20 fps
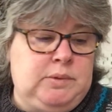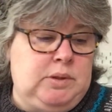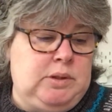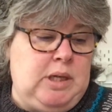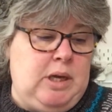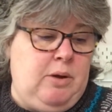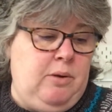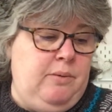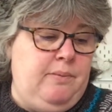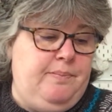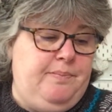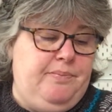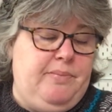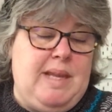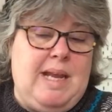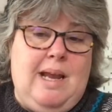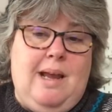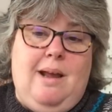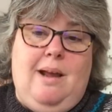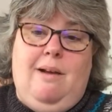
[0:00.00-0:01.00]
So
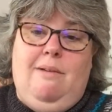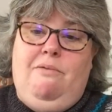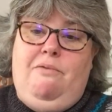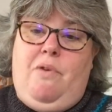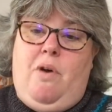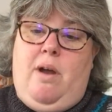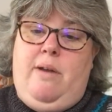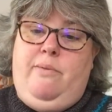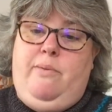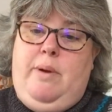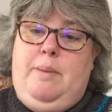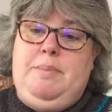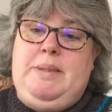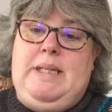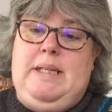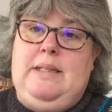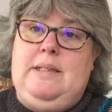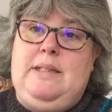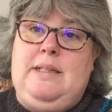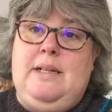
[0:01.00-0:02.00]
5
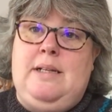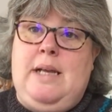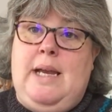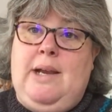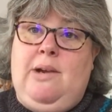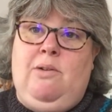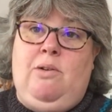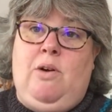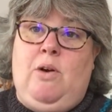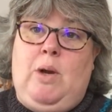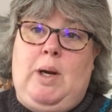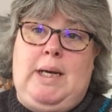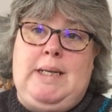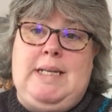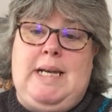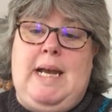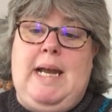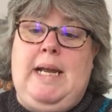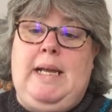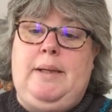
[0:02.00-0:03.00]
whipsies to take on
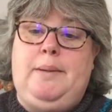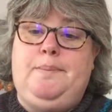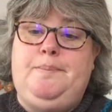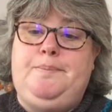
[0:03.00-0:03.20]
holiday.